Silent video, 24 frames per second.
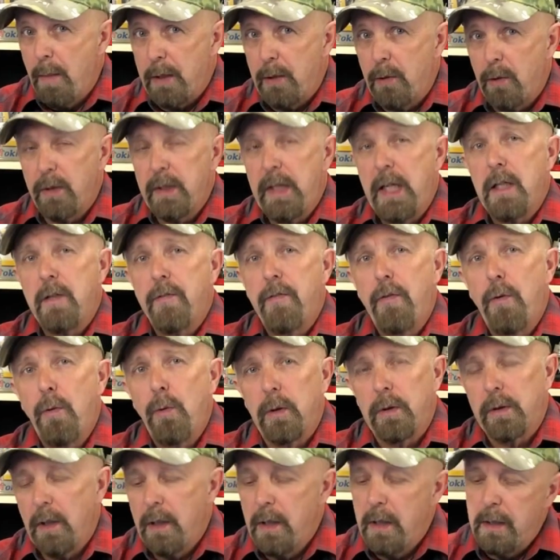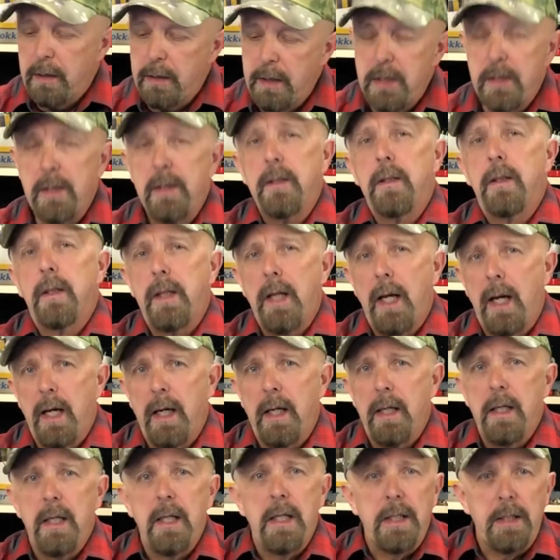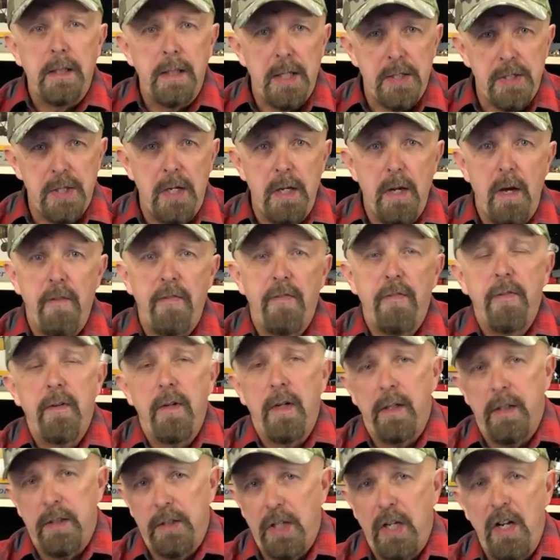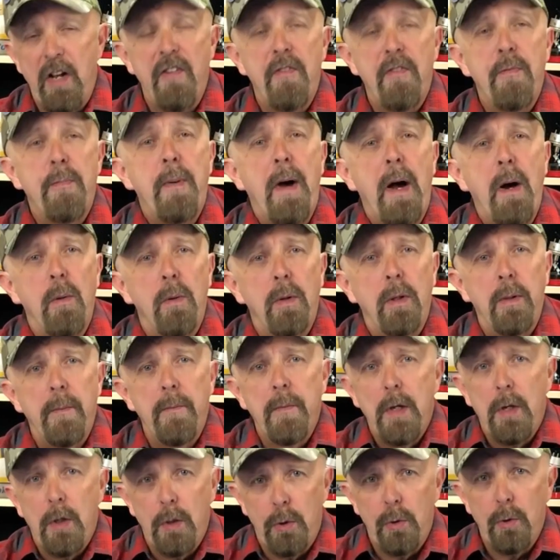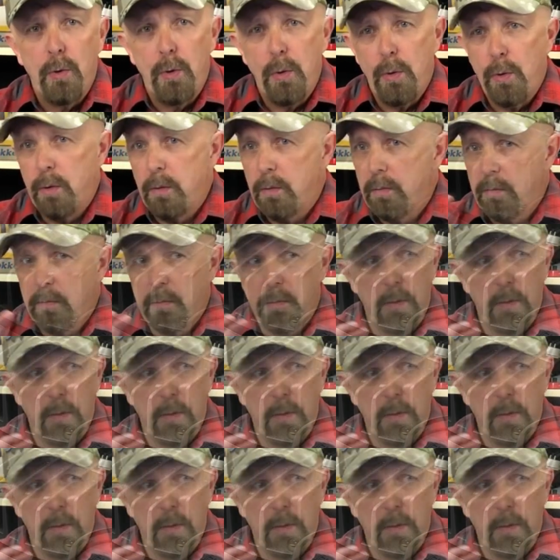but don't get fooled. This little guy has enough power to do